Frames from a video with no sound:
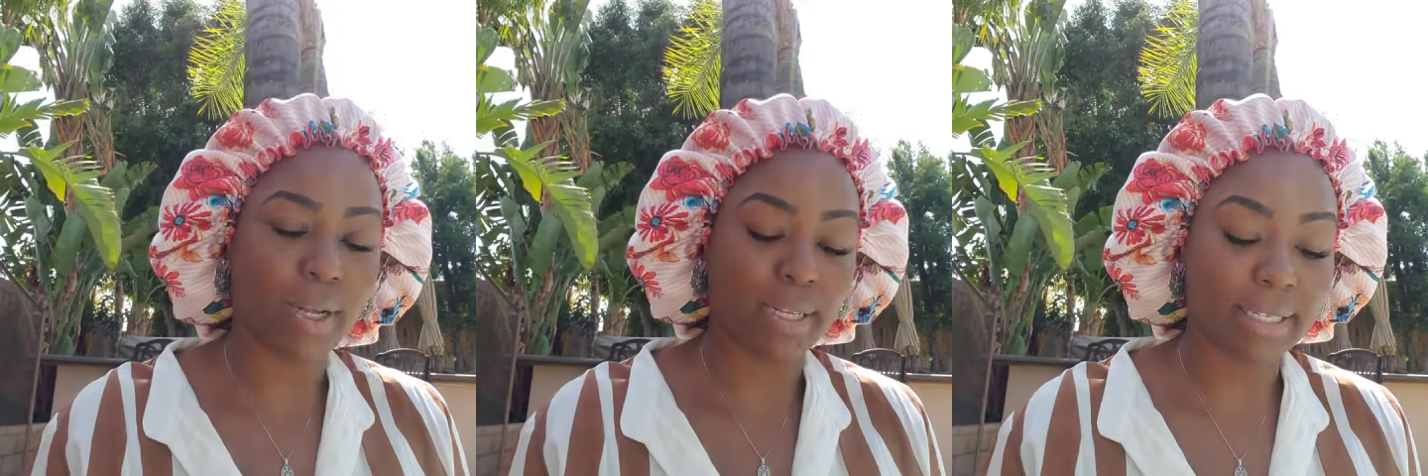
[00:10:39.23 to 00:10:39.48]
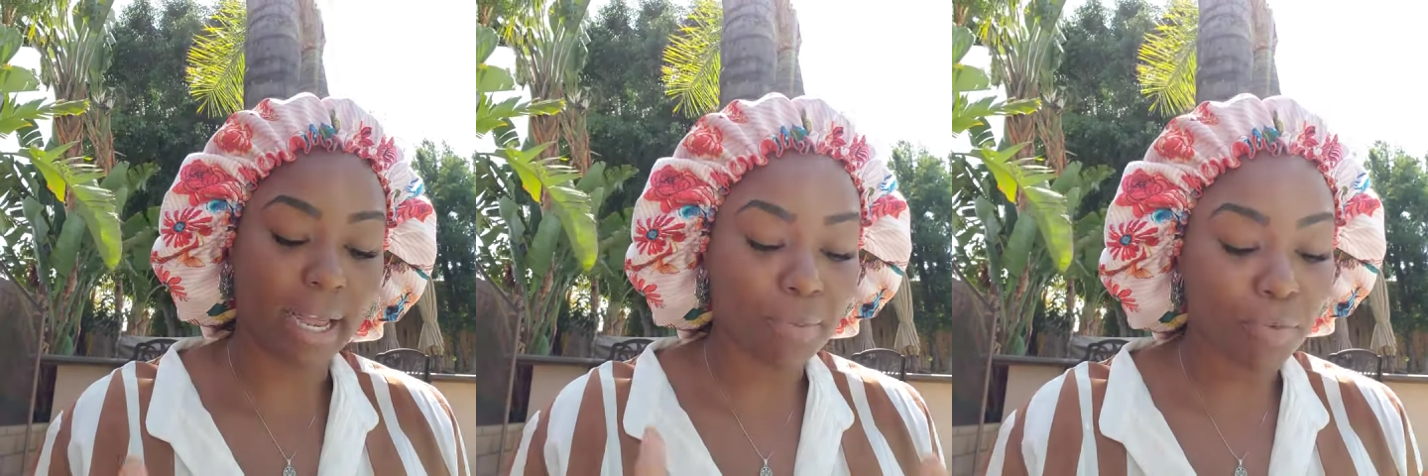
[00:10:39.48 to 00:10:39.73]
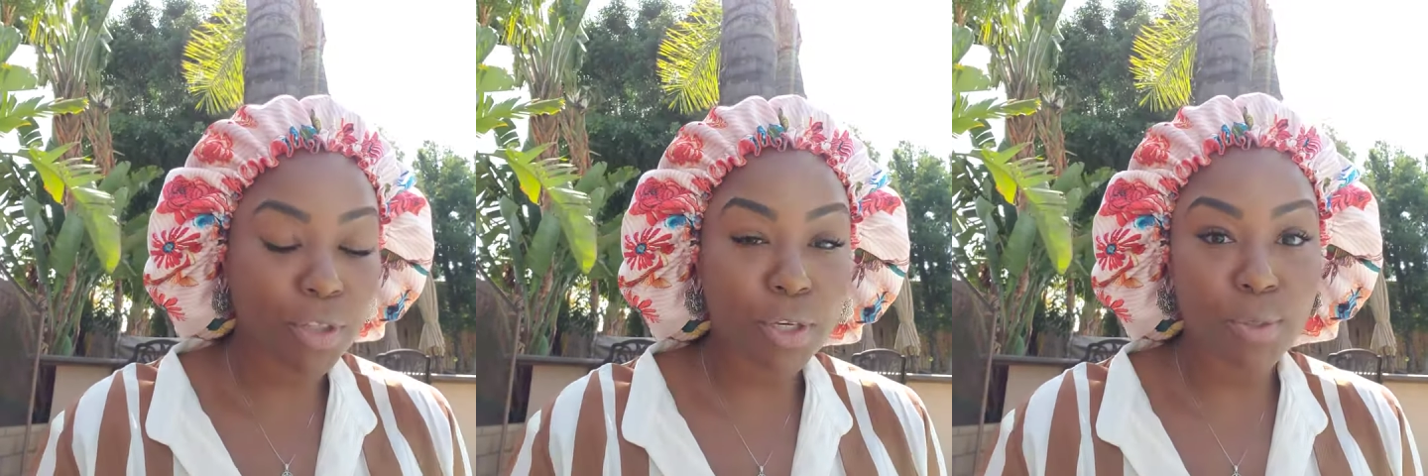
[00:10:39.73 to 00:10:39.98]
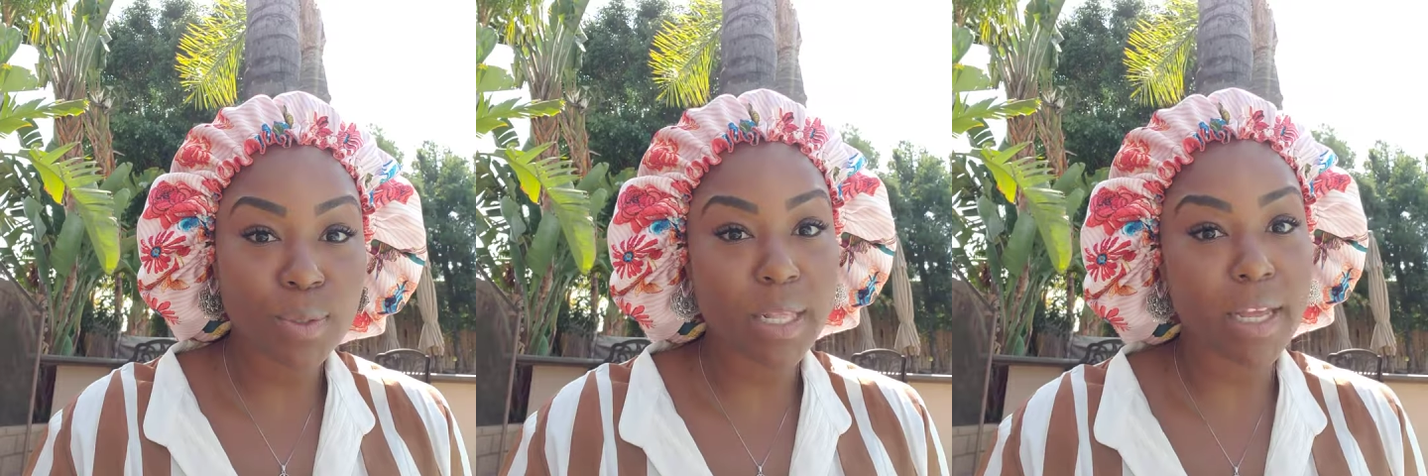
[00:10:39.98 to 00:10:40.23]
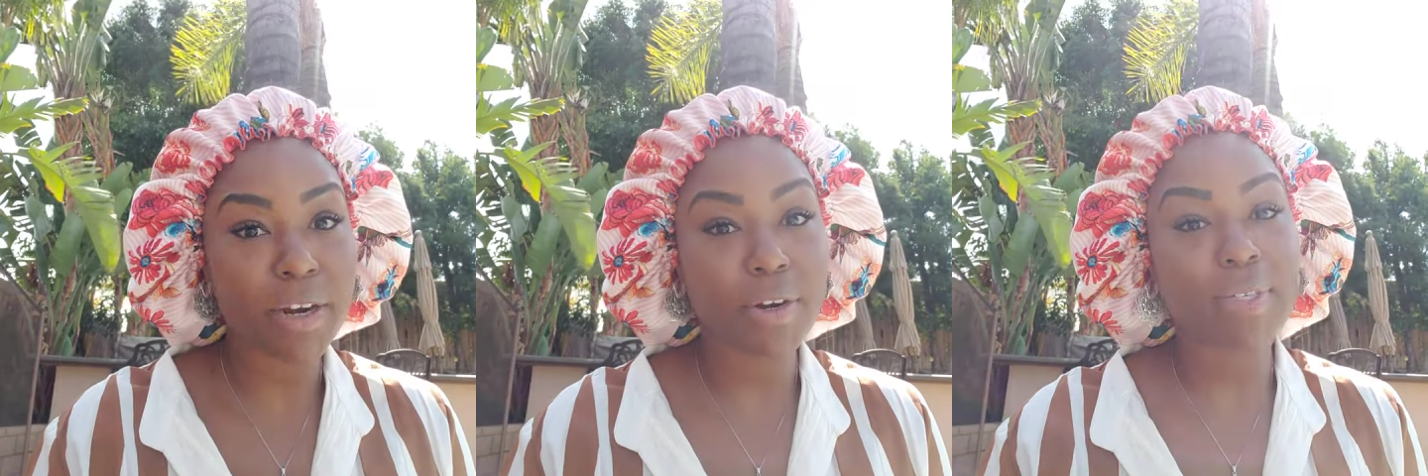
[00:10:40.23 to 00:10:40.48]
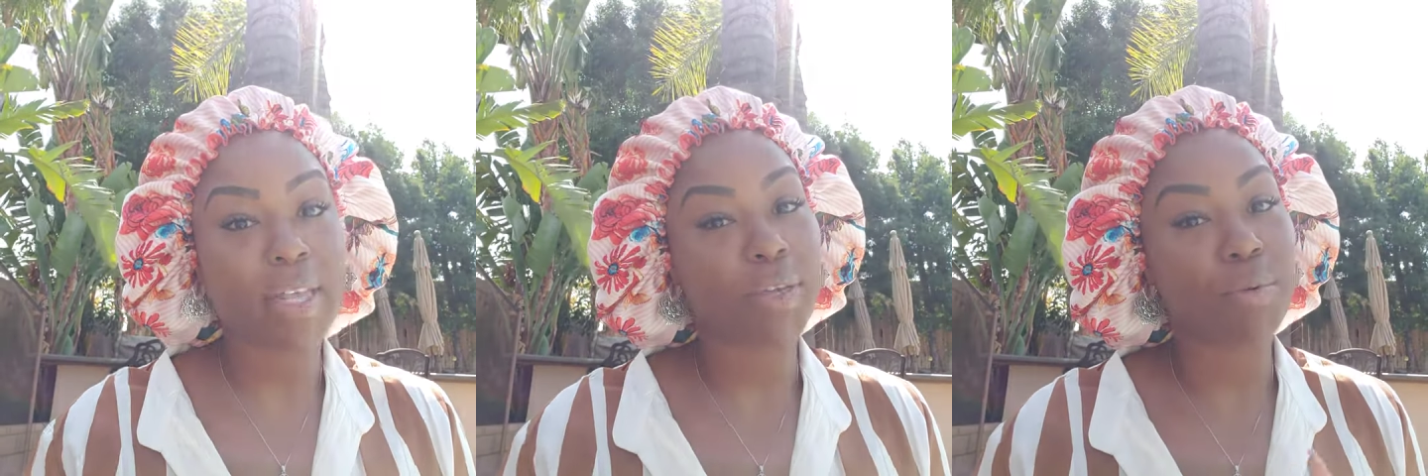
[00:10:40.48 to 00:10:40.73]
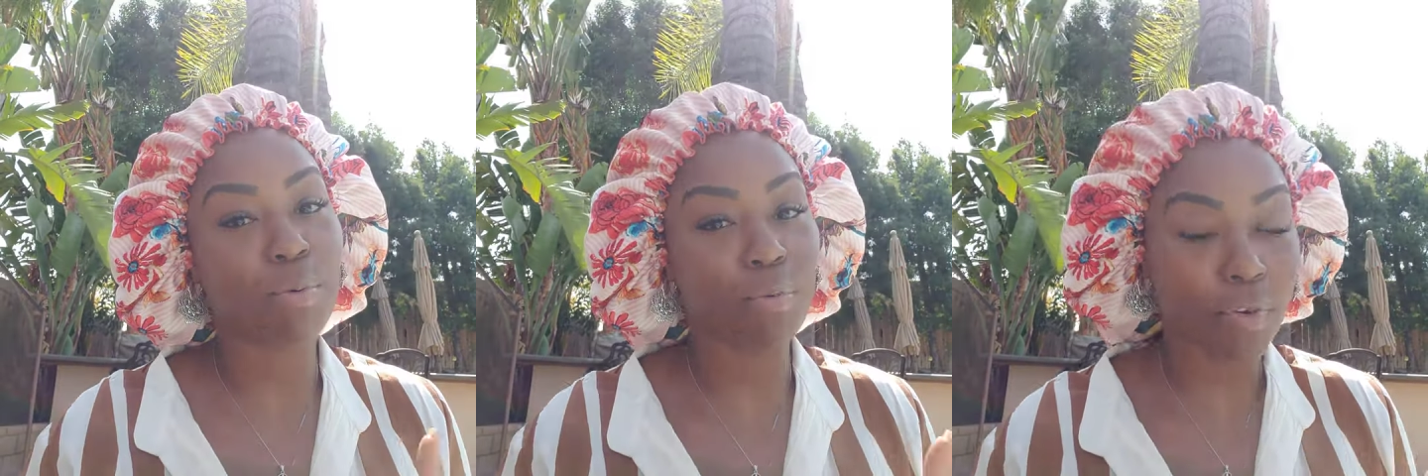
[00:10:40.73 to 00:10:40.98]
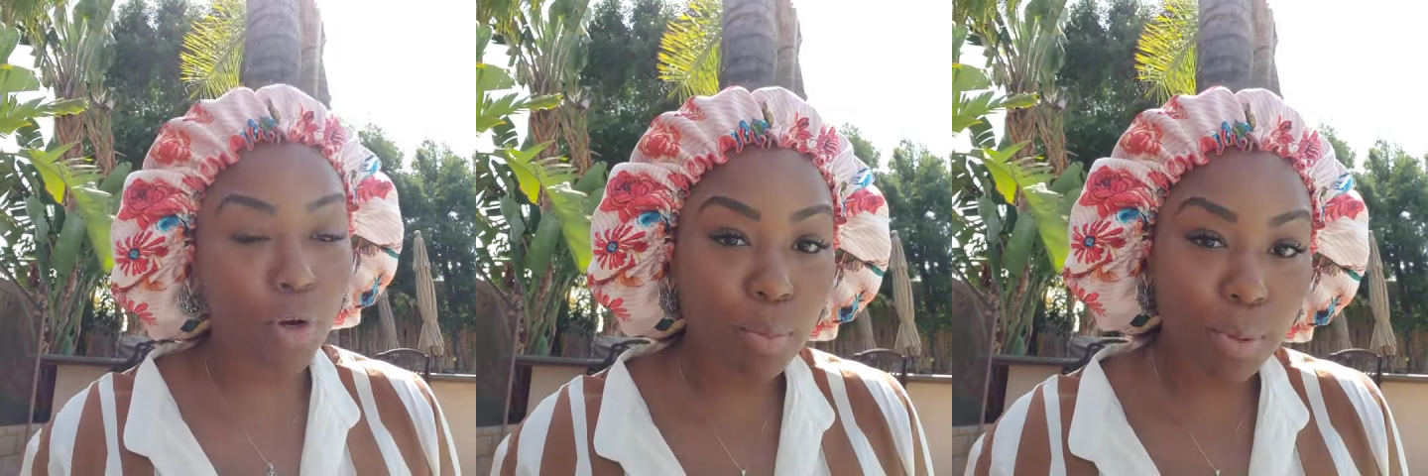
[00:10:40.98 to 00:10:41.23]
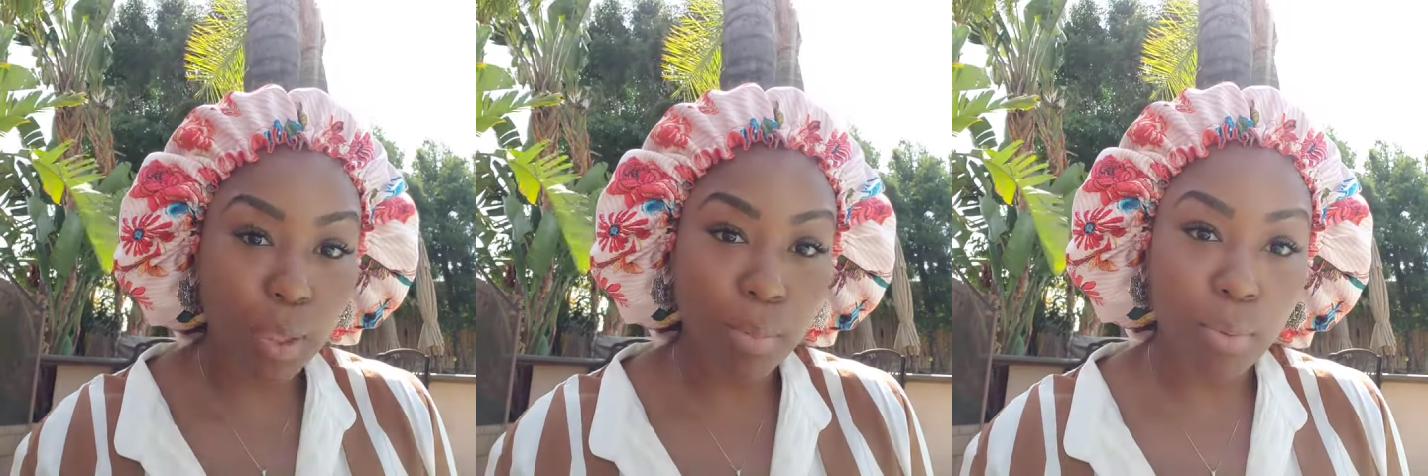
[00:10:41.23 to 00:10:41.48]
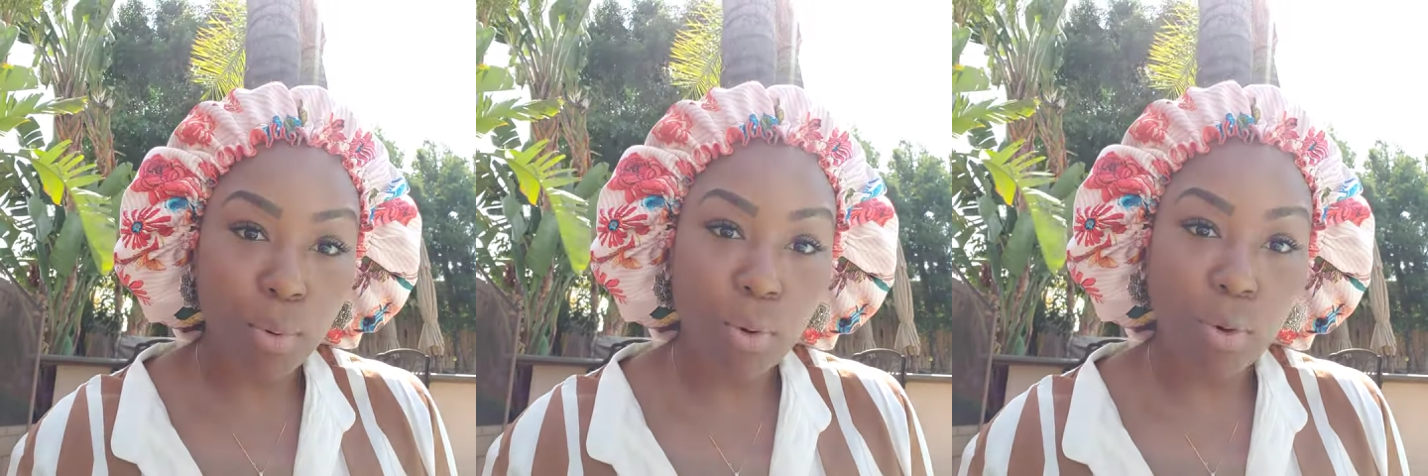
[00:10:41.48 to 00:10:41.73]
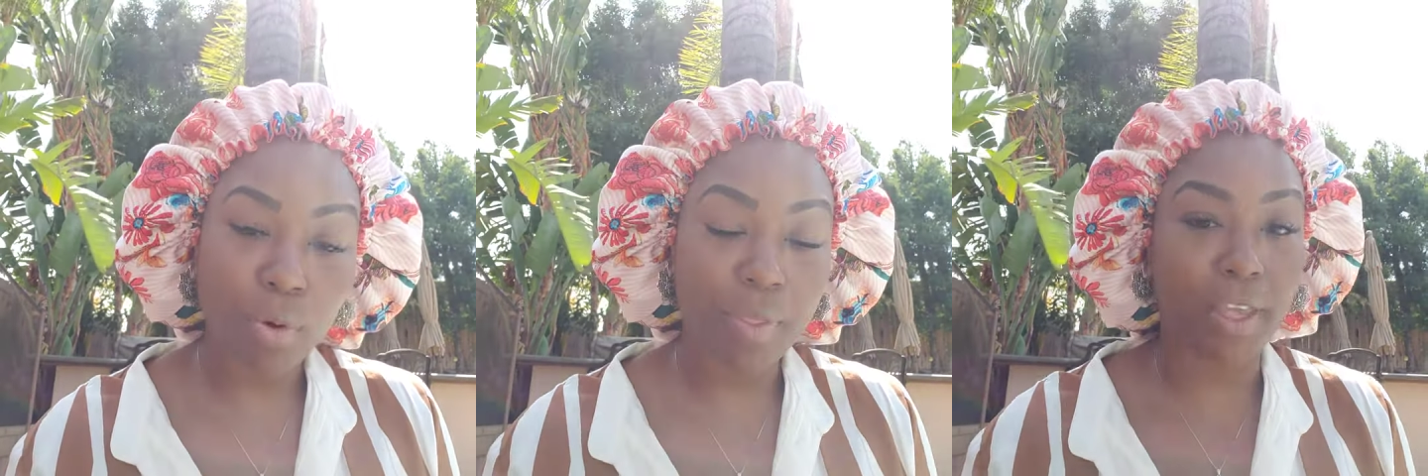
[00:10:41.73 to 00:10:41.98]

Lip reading: sign up for the newsletters, that you refer people,